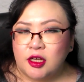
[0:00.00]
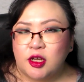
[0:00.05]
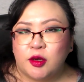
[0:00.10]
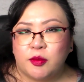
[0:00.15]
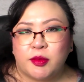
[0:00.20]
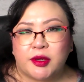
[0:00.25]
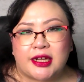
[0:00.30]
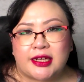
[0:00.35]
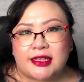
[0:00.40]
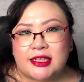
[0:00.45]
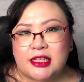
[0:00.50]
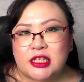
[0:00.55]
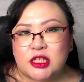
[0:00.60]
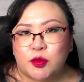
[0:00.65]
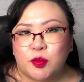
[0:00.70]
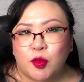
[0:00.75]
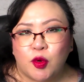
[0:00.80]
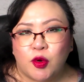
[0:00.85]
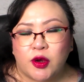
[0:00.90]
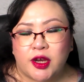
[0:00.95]
But at this
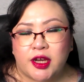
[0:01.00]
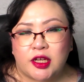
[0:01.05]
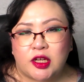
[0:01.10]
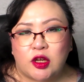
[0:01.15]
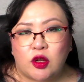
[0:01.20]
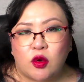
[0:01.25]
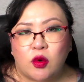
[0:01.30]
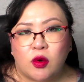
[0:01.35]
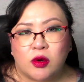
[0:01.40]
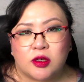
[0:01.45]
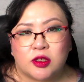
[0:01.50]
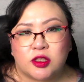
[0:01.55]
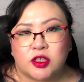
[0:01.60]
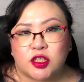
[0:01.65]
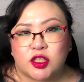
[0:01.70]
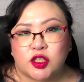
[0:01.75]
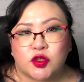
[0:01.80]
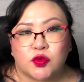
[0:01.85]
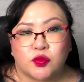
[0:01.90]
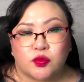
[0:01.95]
point, Noah
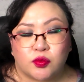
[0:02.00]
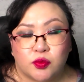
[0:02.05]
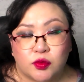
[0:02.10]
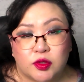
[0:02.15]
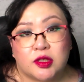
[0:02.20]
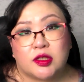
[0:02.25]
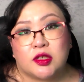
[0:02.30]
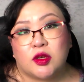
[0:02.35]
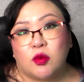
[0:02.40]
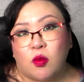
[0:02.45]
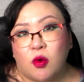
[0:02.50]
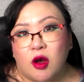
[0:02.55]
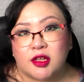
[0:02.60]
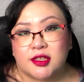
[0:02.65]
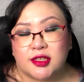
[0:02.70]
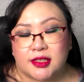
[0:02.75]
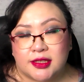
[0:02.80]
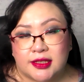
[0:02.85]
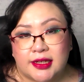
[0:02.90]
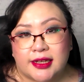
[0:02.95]
just really
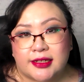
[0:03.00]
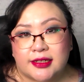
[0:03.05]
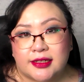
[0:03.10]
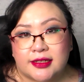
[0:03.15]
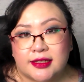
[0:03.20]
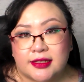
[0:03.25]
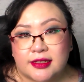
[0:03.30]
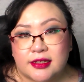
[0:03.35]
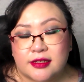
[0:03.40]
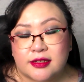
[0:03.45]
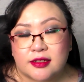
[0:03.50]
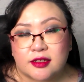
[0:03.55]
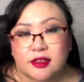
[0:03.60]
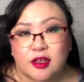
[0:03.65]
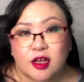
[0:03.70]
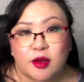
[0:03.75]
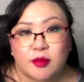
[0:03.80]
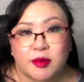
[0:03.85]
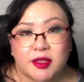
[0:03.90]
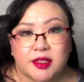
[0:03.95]
wants to get into this
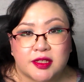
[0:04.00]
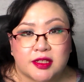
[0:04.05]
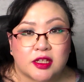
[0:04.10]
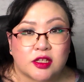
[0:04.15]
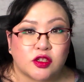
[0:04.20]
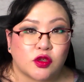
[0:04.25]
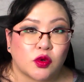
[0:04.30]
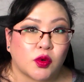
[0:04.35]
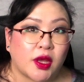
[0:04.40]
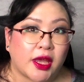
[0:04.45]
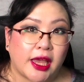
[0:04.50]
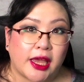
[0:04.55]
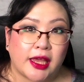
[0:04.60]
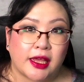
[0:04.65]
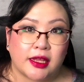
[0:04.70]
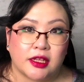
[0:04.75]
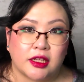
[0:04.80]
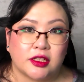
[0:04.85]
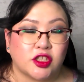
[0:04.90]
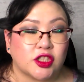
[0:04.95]
club and says,
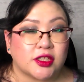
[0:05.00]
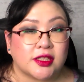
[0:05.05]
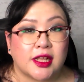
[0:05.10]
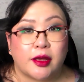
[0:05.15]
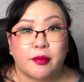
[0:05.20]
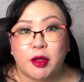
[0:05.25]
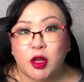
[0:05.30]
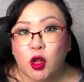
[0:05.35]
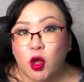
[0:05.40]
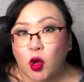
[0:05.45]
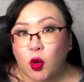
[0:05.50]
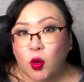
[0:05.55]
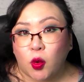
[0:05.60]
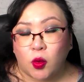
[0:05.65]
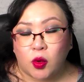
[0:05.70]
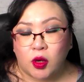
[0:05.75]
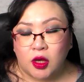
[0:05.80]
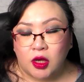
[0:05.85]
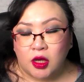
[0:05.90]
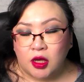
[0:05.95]
Okay, just let me know
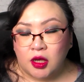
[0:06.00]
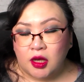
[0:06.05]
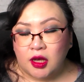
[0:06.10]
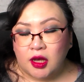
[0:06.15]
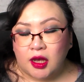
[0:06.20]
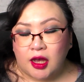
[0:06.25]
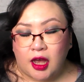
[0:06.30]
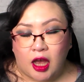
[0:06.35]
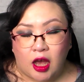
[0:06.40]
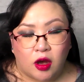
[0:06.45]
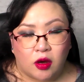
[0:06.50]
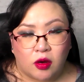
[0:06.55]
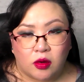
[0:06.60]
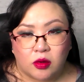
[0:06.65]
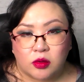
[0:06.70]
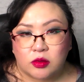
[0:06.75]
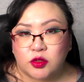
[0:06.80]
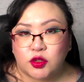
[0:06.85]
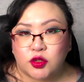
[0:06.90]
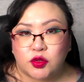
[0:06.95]

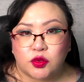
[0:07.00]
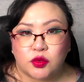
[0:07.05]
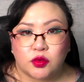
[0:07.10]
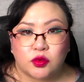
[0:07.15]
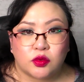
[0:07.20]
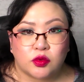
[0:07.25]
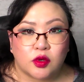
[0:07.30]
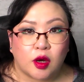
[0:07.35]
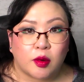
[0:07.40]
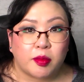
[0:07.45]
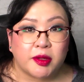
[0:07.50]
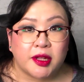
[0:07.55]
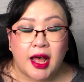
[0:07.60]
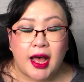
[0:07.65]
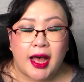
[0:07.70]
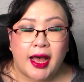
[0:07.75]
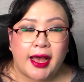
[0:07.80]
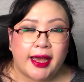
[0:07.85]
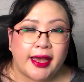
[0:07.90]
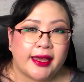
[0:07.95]
how to
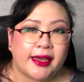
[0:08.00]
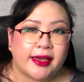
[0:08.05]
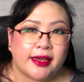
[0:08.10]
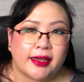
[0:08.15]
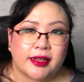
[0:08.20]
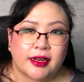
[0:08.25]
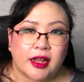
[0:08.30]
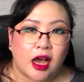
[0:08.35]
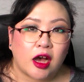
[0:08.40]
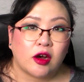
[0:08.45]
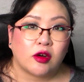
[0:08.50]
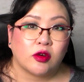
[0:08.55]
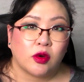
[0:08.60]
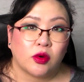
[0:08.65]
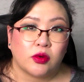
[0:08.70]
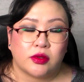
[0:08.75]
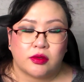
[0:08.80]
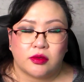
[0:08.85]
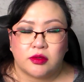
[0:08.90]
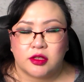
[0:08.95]
apply and I'll go
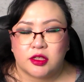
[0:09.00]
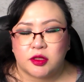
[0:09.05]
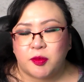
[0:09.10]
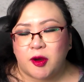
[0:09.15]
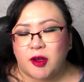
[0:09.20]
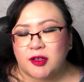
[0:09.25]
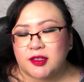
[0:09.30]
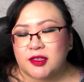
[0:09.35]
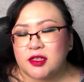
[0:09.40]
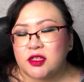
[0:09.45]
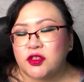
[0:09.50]
through this process.